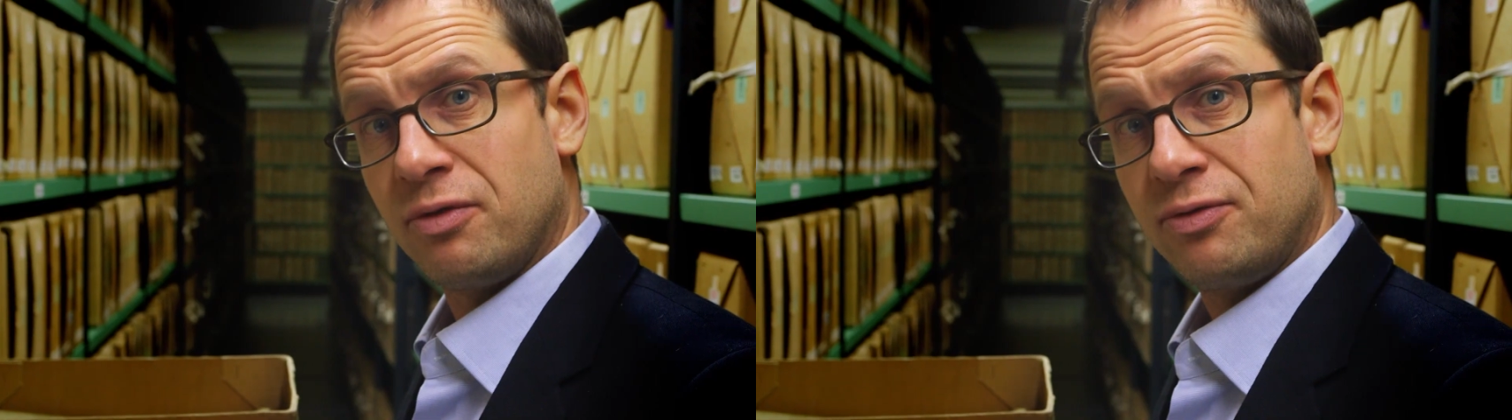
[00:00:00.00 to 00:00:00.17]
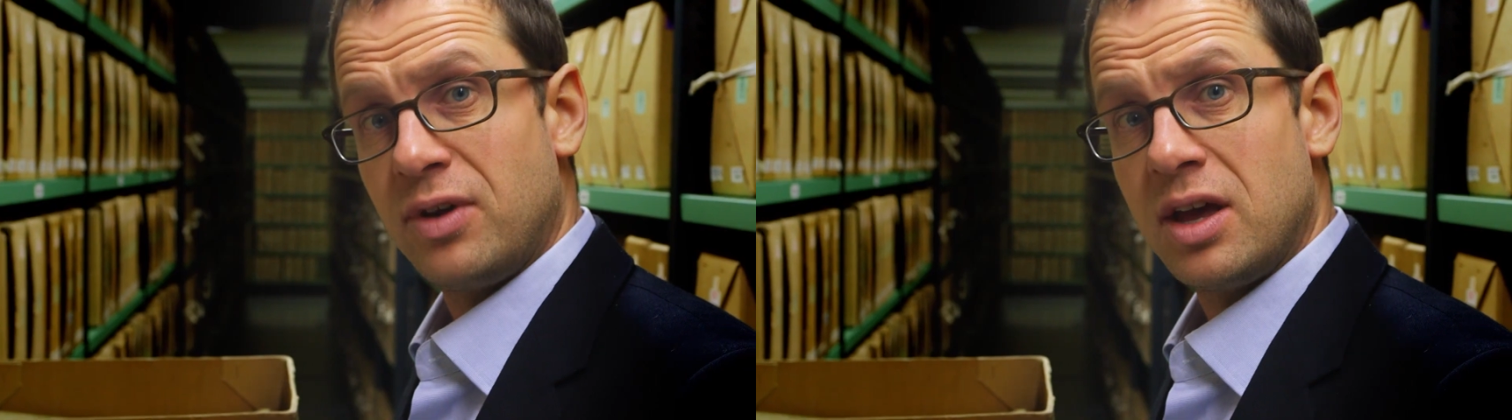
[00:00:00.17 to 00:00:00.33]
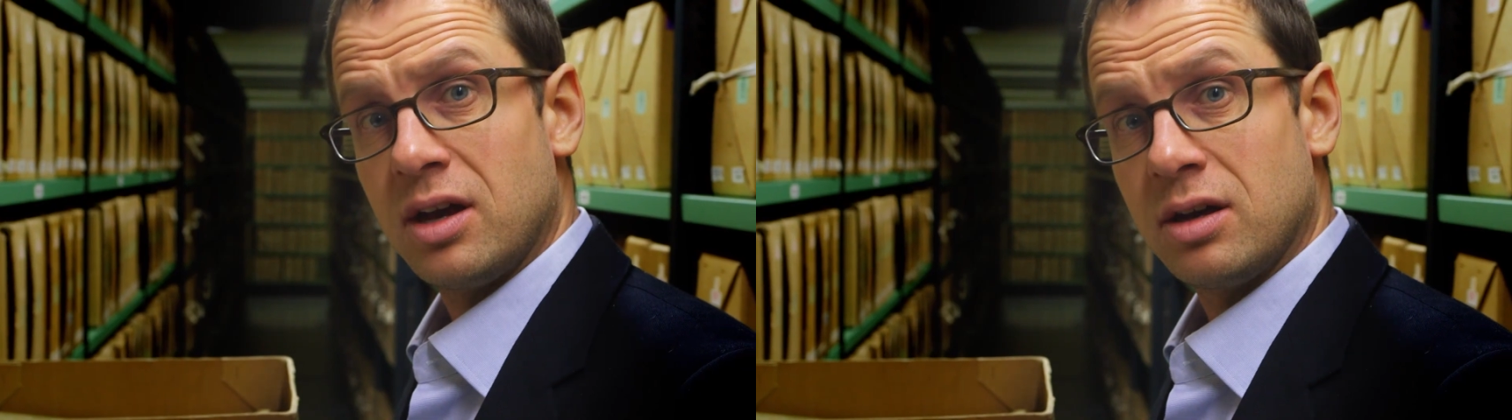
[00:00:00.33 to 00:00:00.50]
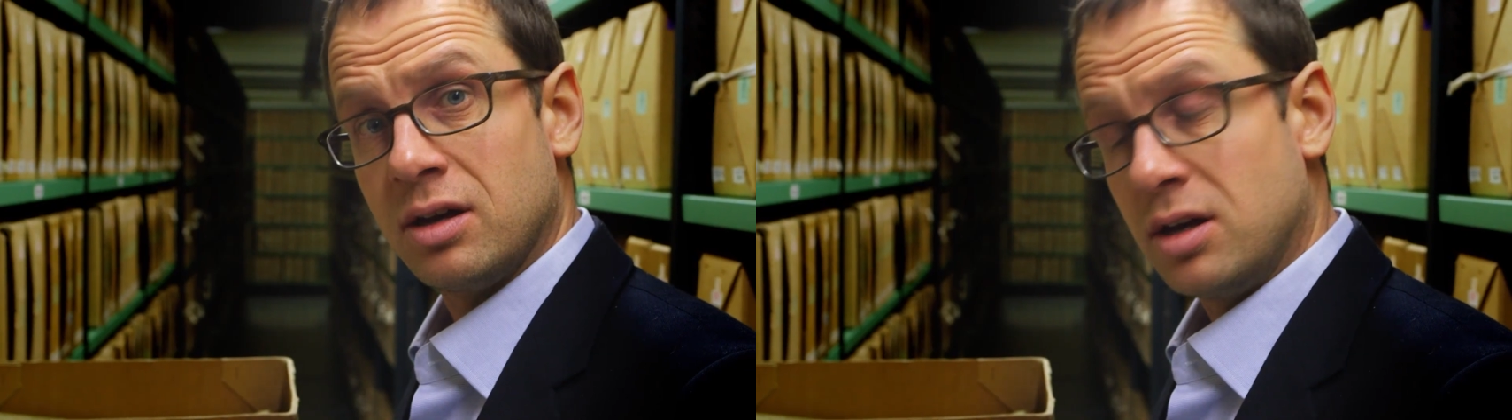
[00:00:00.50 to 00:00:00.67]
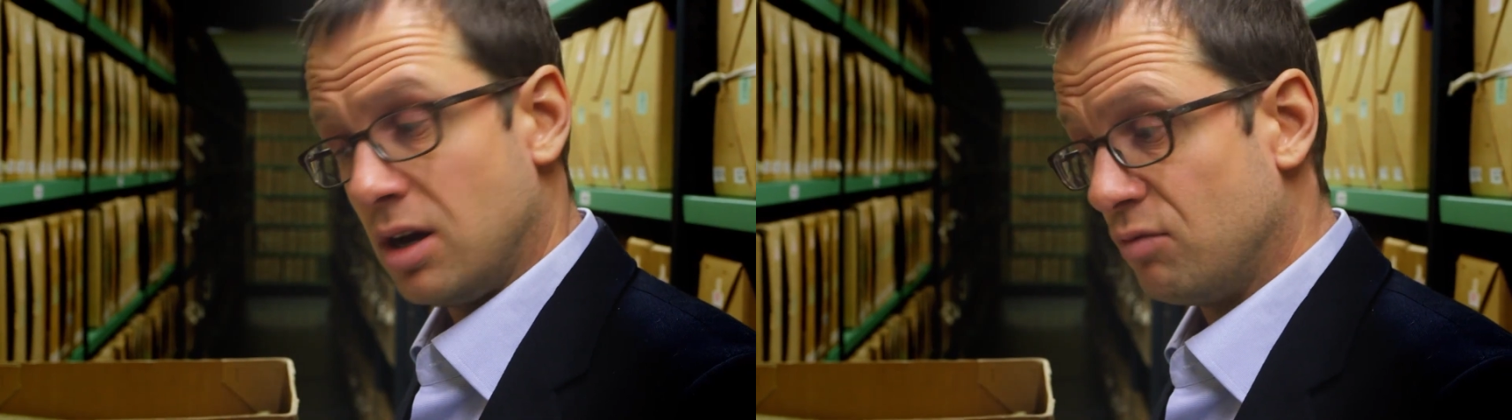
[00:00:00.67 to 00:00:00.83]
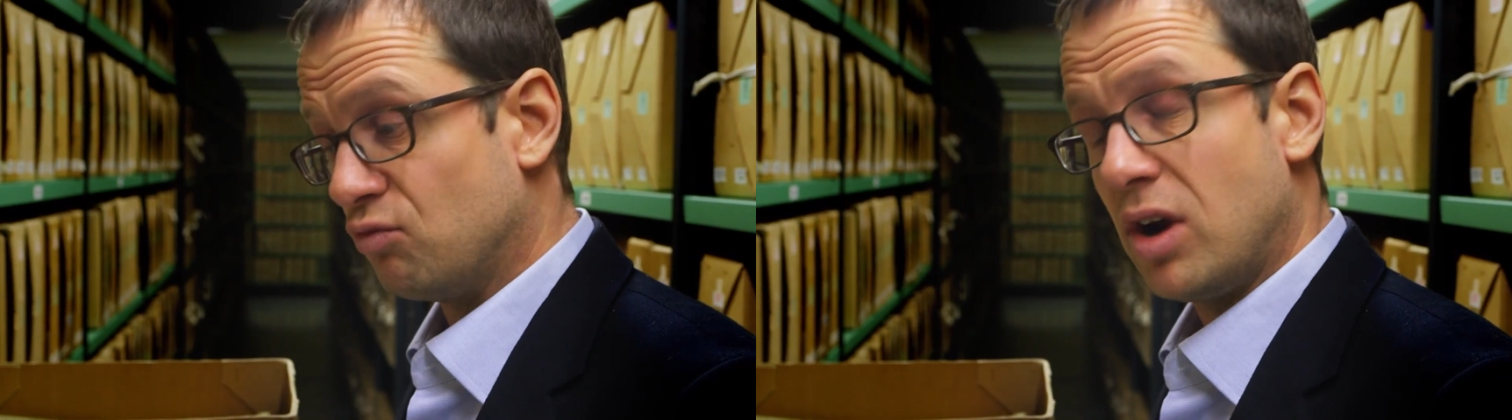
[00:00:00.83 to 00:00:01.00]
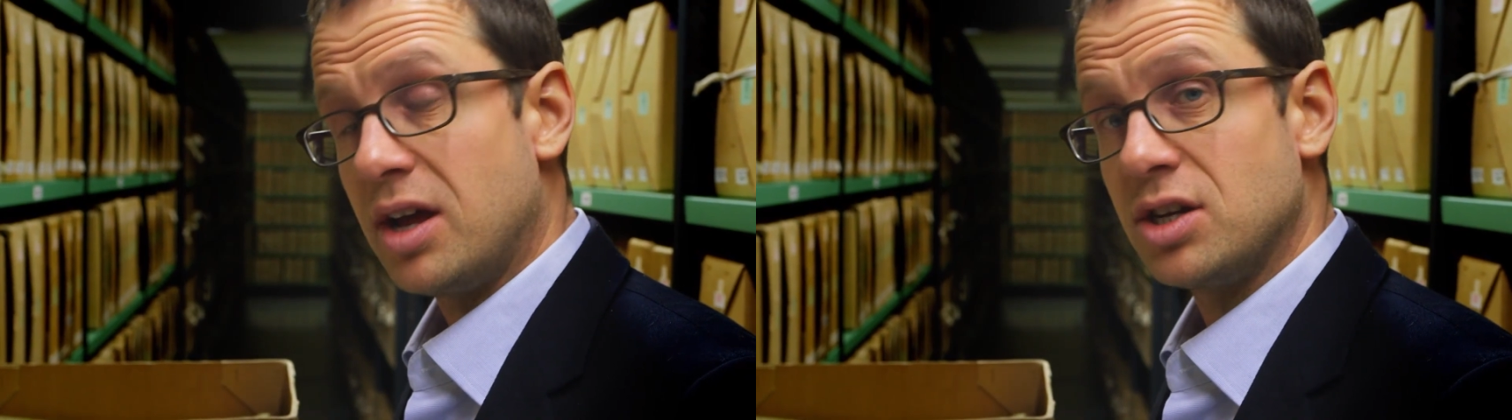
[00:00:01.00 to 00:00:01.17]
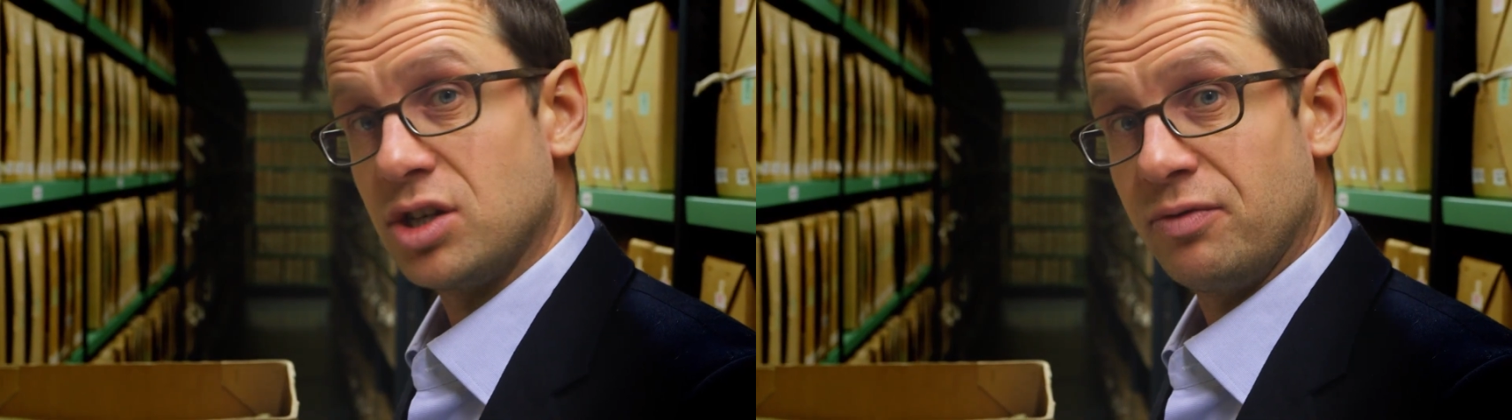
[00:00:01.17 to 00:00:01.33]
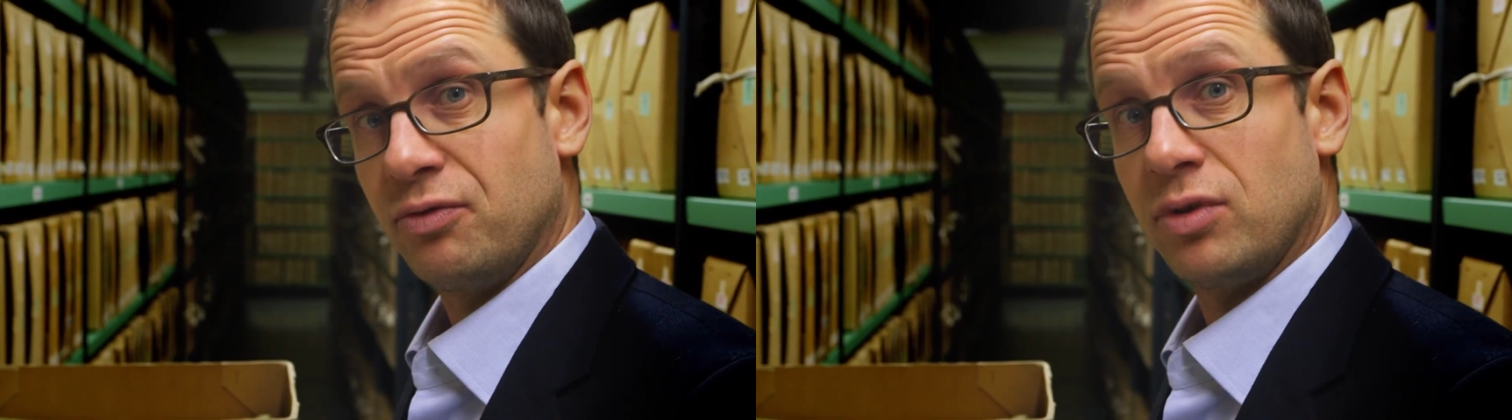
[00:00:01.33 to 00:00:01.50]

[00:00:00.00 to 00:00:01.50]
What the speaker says: fear and rage and